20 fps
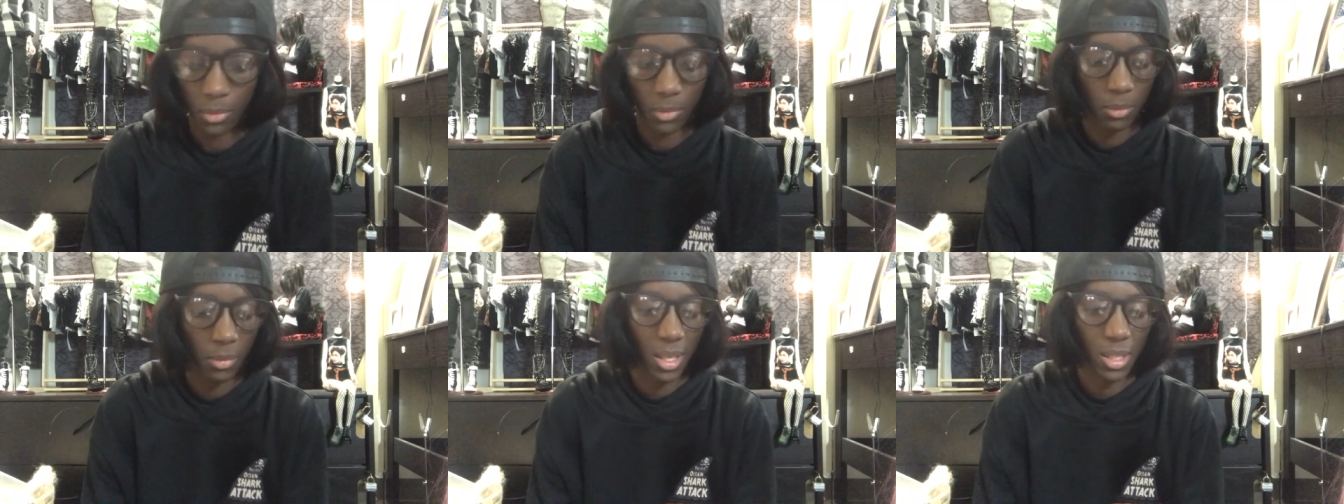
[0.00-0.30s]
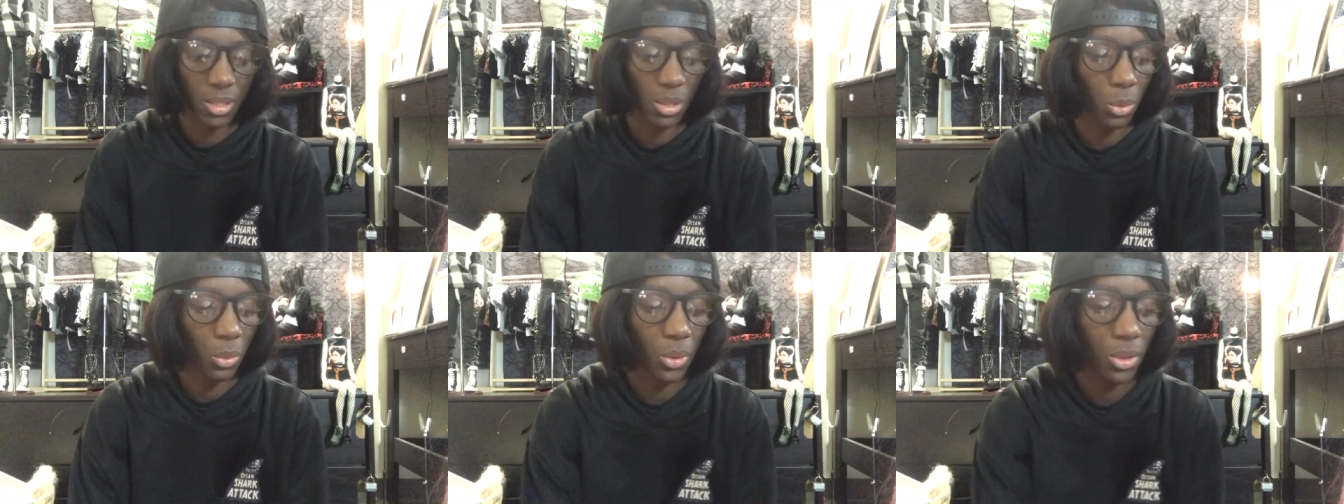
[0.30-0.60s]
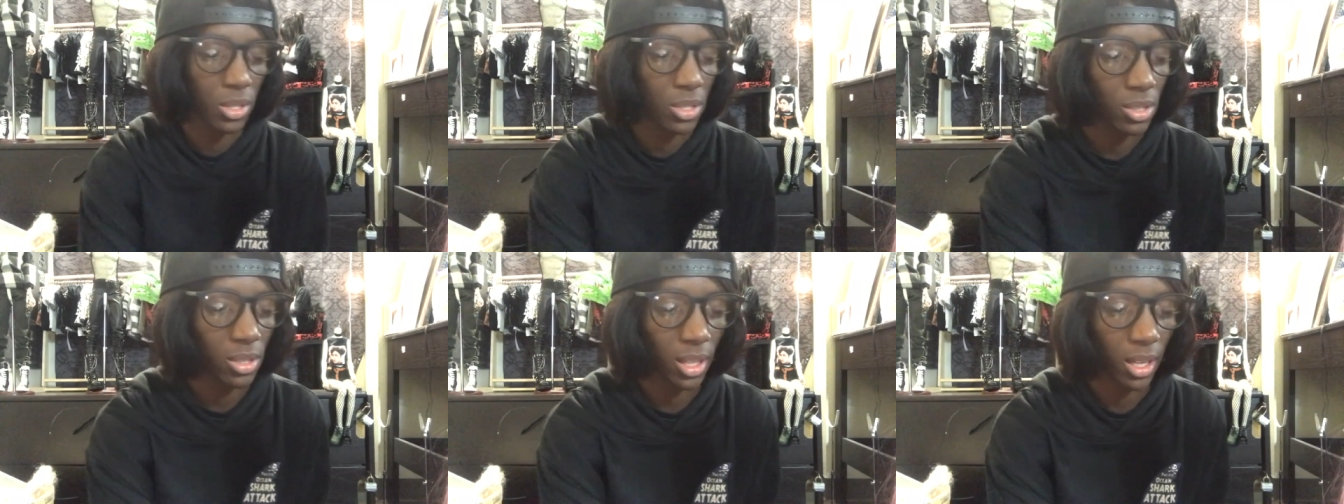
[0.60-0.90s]
basically we
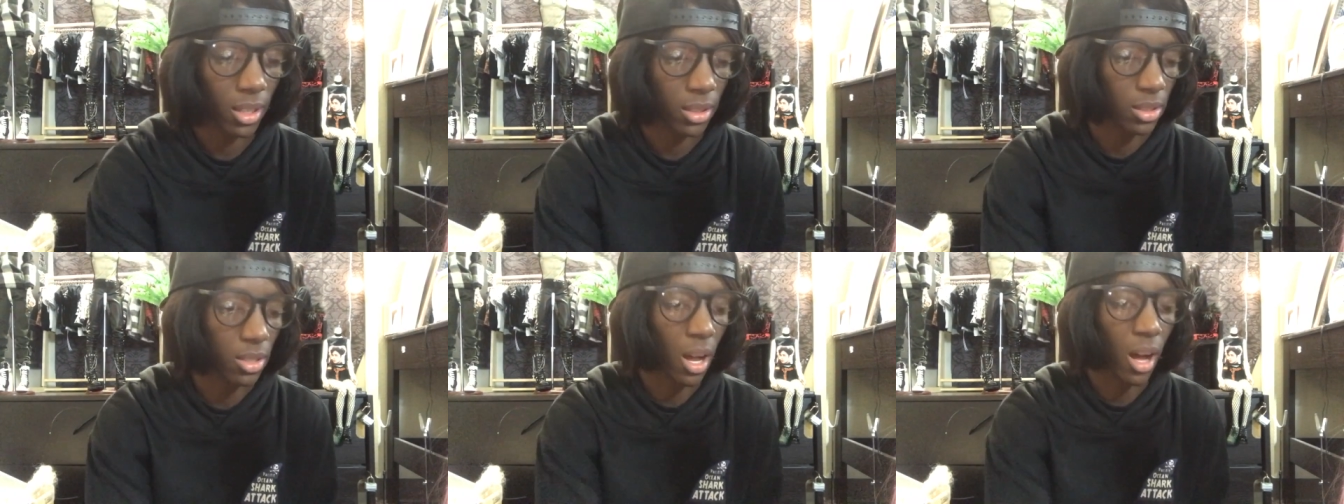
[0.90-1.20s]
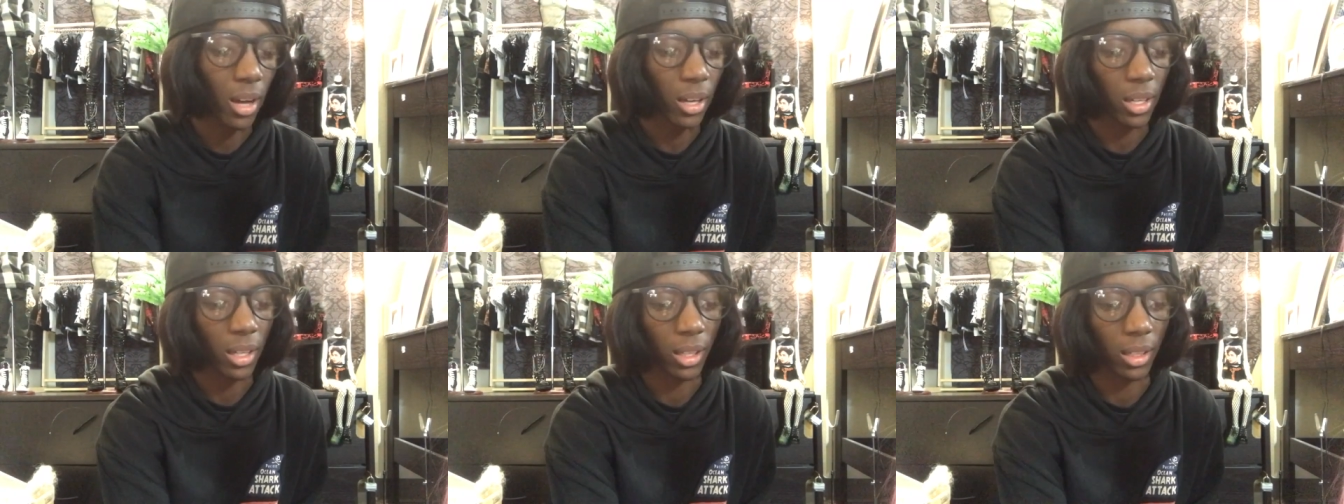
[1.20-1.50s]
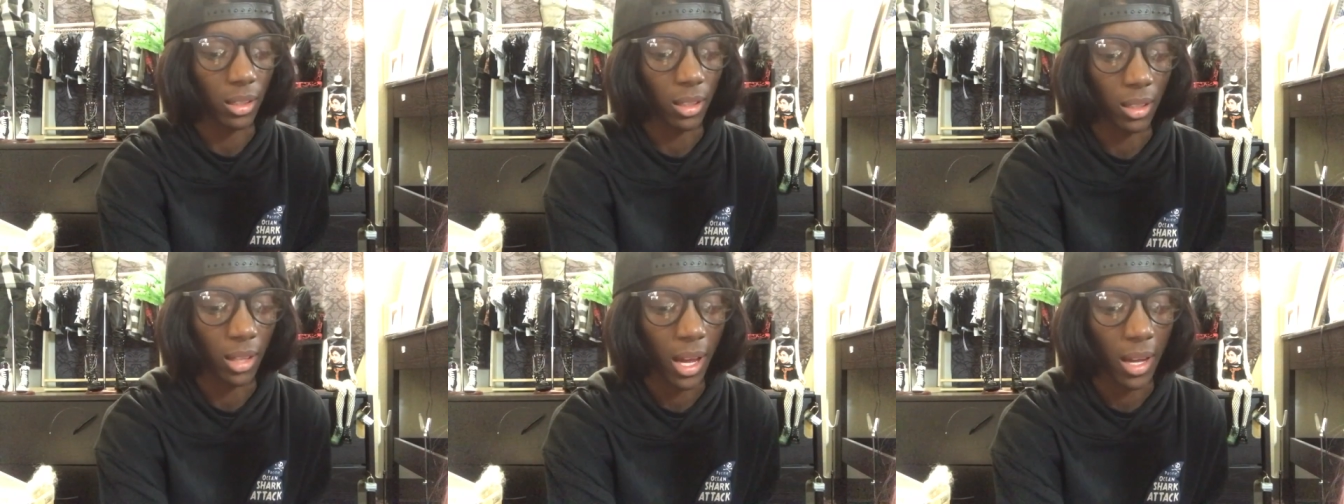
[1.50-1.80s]
were just like talking
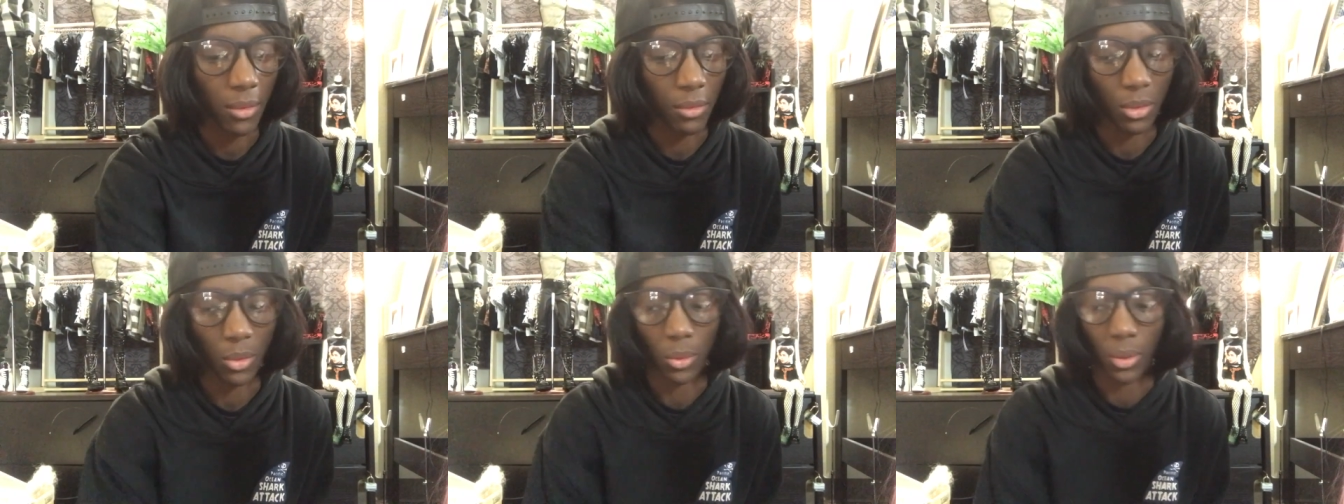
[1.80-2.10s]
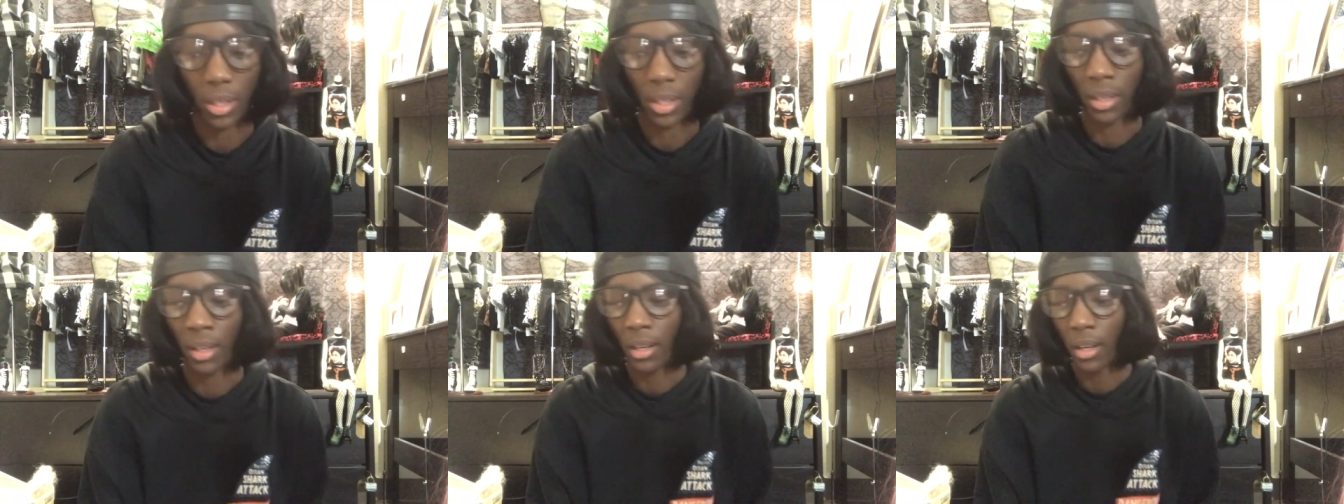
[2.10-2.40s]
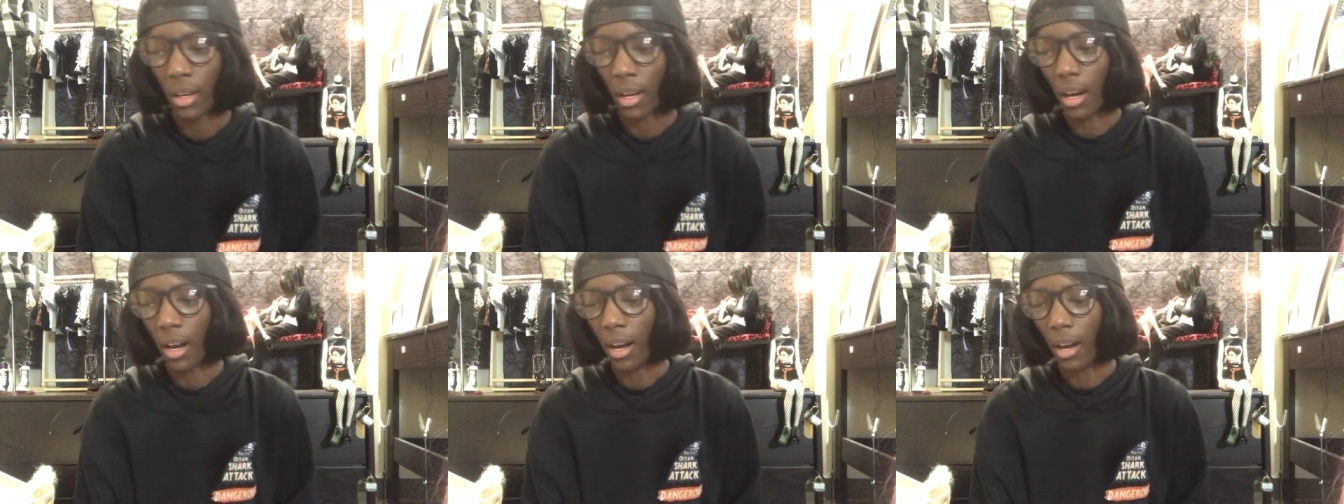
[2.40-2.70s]
and then out of nowhere
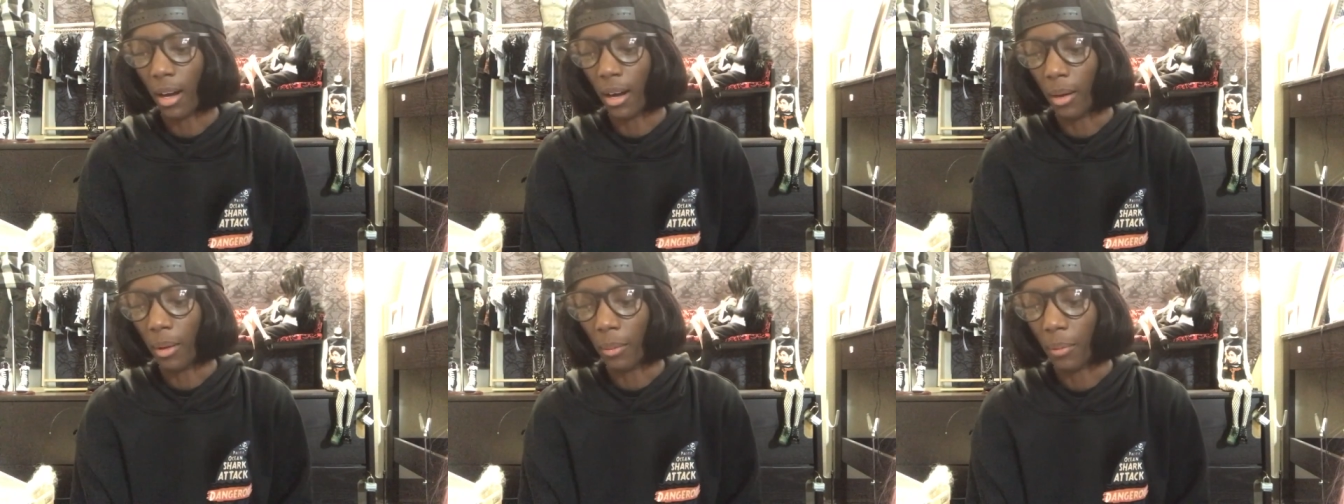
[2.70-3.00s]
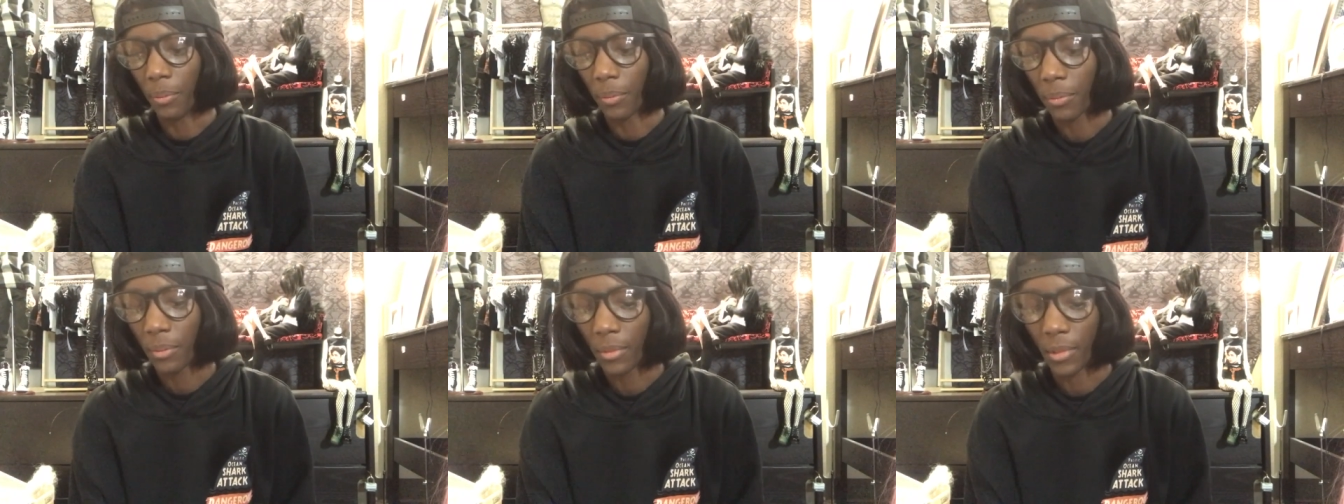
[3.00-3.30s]
um,